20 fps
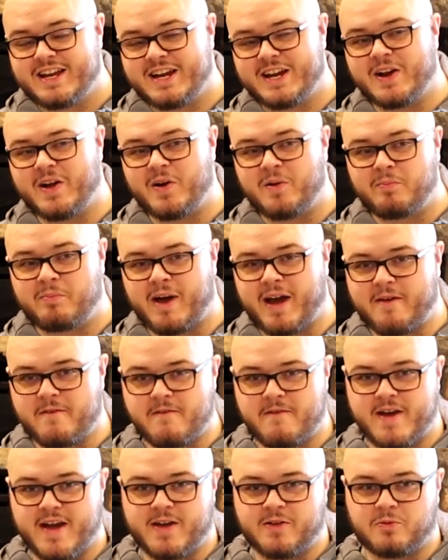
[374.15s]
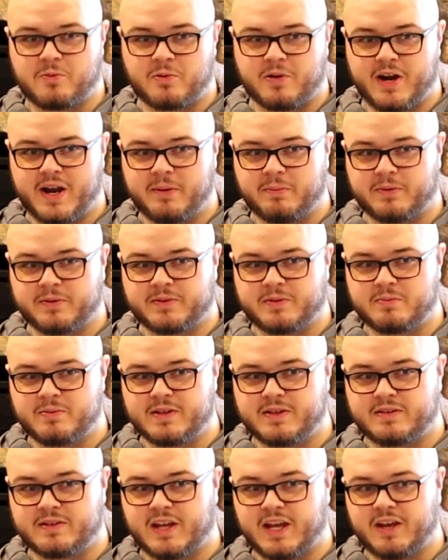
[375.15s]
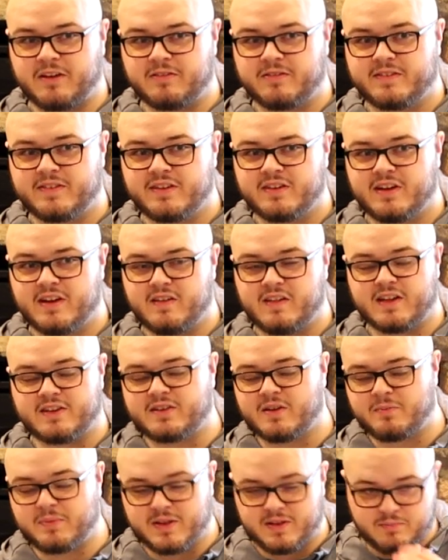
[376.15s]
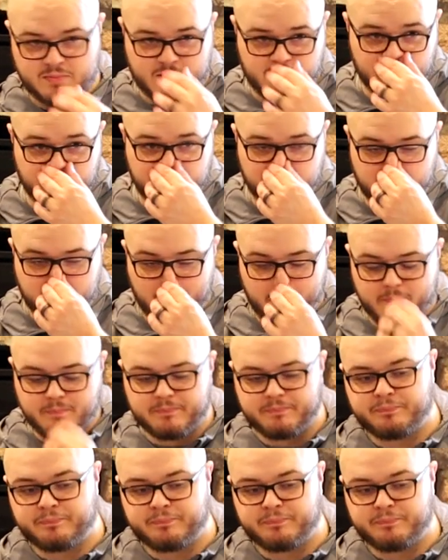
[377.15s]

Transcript: you know, by faith we're able to be saved. And that's something beautiful.